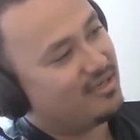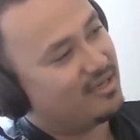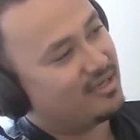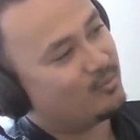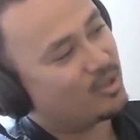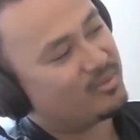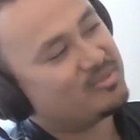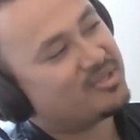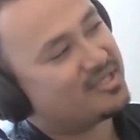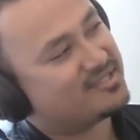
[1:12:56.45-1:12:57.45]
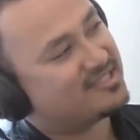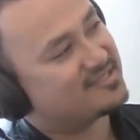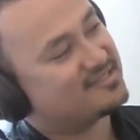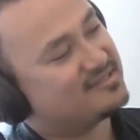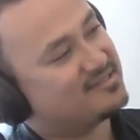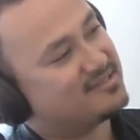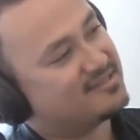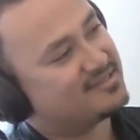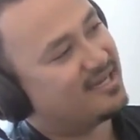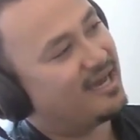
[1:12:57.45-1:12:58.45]
And what I mean by technically
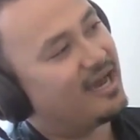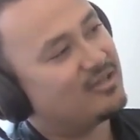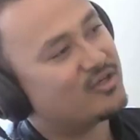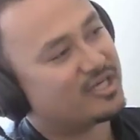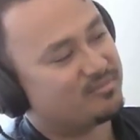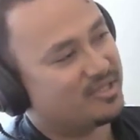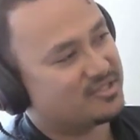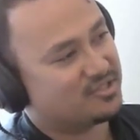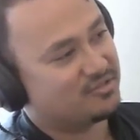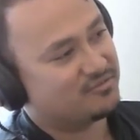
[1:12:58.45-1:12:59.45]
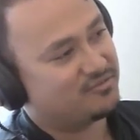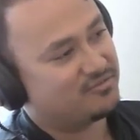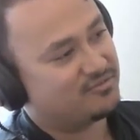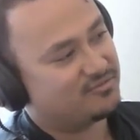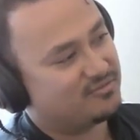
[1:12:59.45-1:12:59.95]
is I, I look at myself,